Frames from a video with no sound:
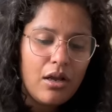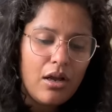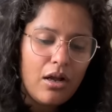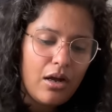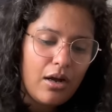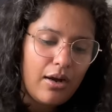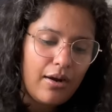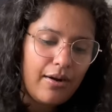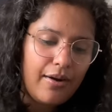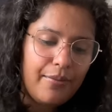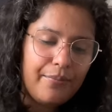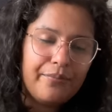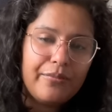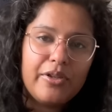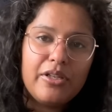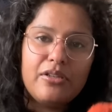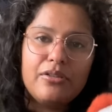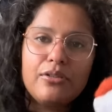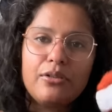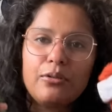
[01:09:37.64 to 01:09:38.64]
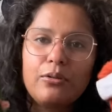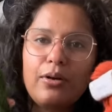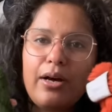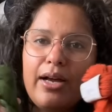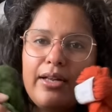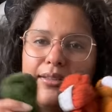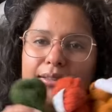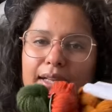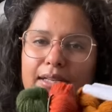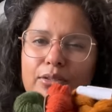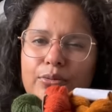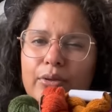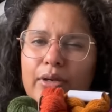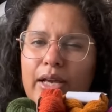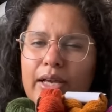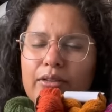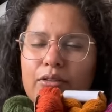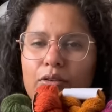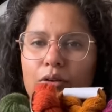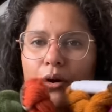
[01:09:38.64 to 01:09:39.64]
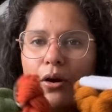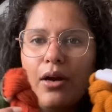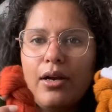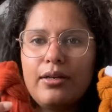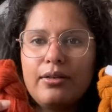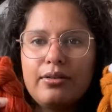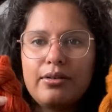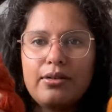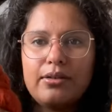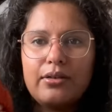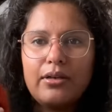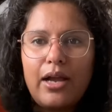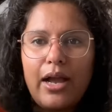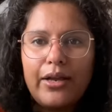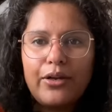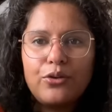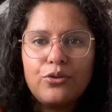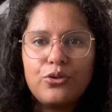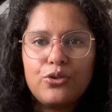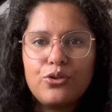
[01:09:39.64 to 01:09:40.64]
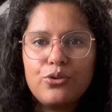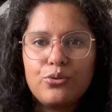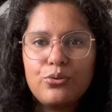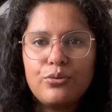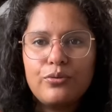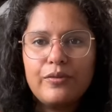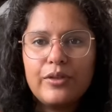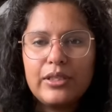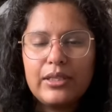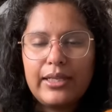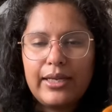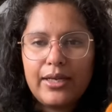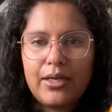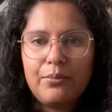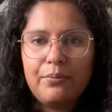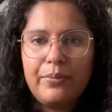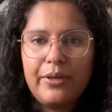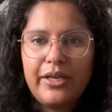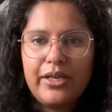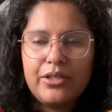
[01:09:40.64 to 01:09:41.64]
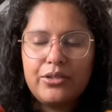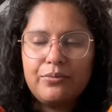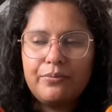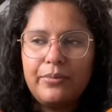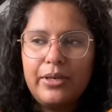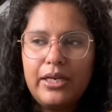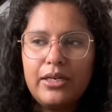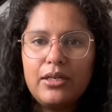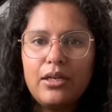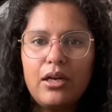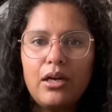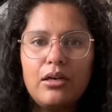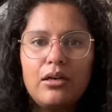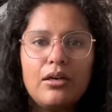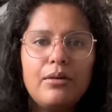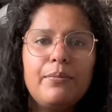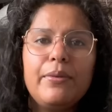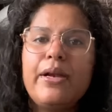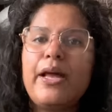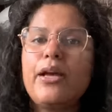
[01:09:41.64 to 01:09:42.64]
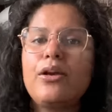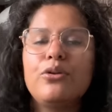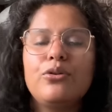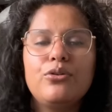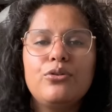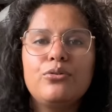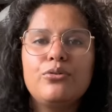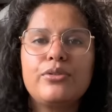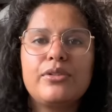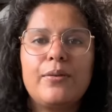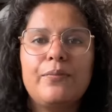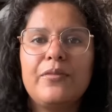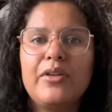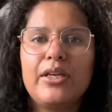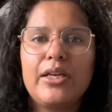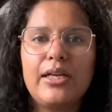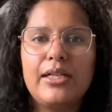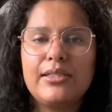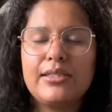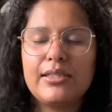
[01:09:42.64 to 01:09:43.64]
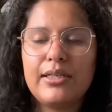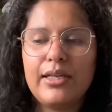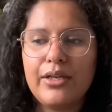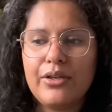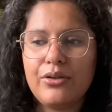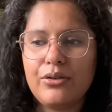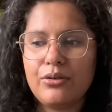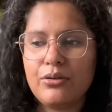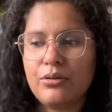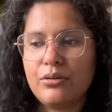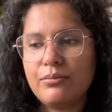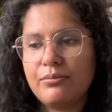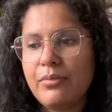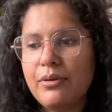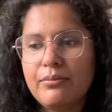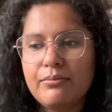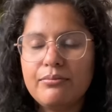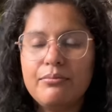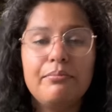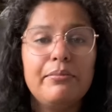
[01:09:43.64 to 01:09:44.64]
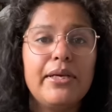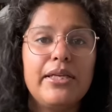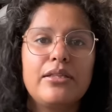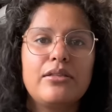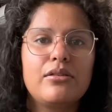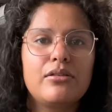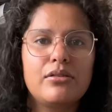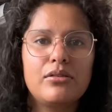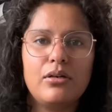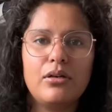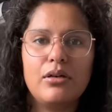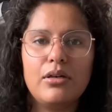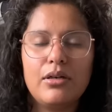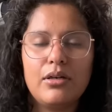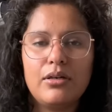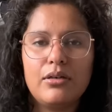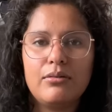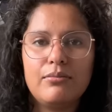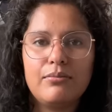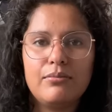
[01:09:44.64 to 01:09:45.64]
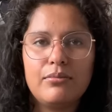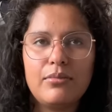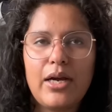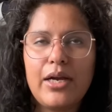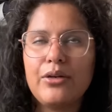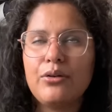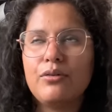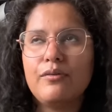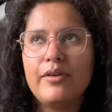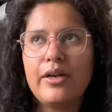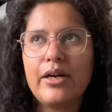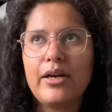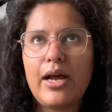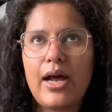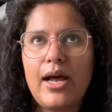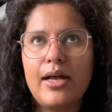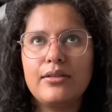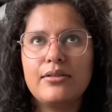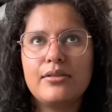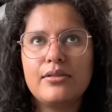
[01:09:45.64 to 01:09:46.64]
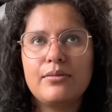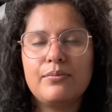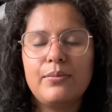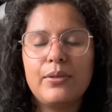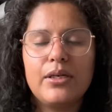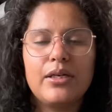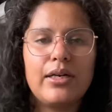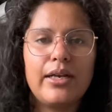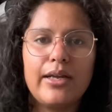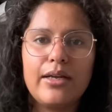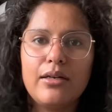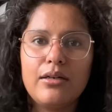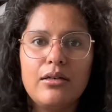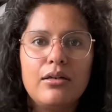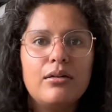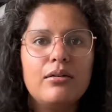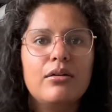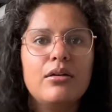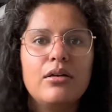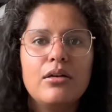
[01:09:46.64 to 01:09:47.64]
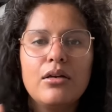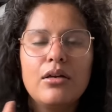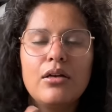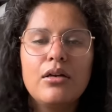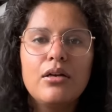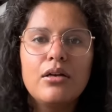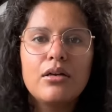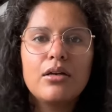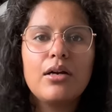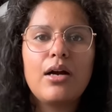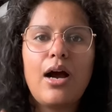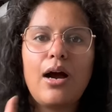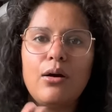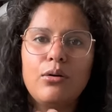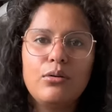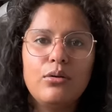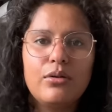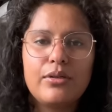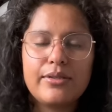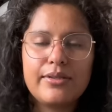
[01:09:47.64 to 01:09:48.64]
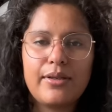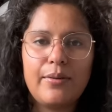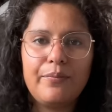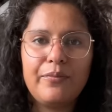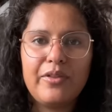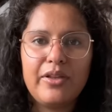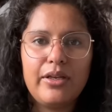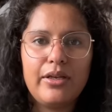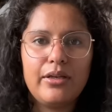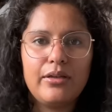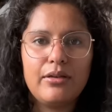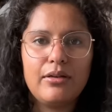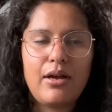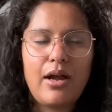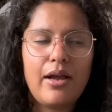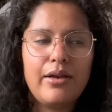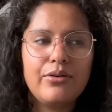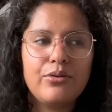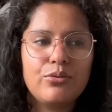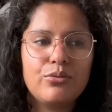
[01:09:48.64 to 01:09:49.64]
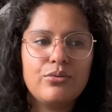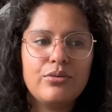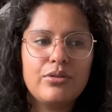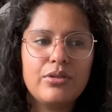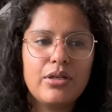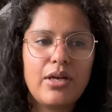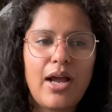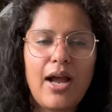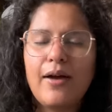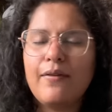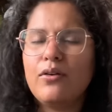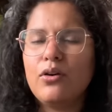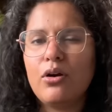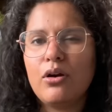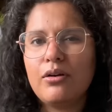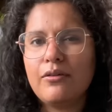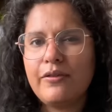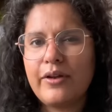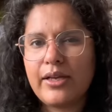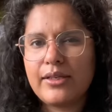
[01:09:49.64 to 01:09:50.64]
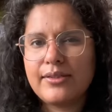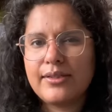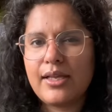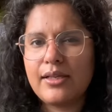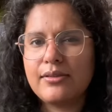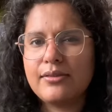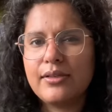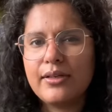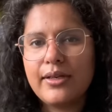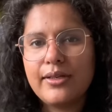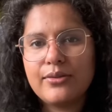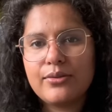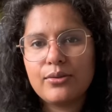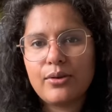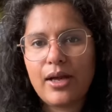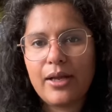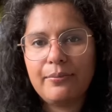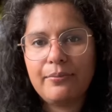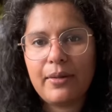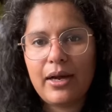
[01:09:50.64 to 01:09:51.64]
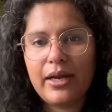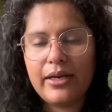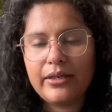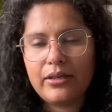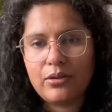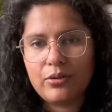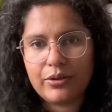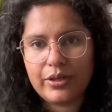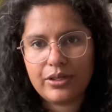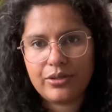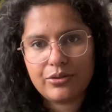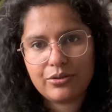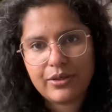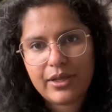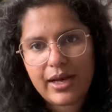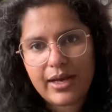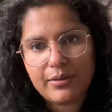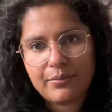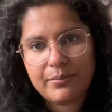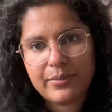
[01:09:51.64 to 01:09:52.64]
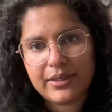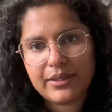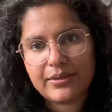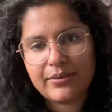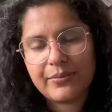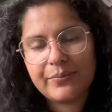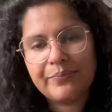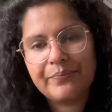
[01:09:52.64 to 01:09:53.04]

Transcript: So that's what I thought I could do with like a beige main color, but I could do something else like, you know, mitts, or I don't wear hats, but like a cowl or something. I don't have a lot of accessories, so I might look into that, but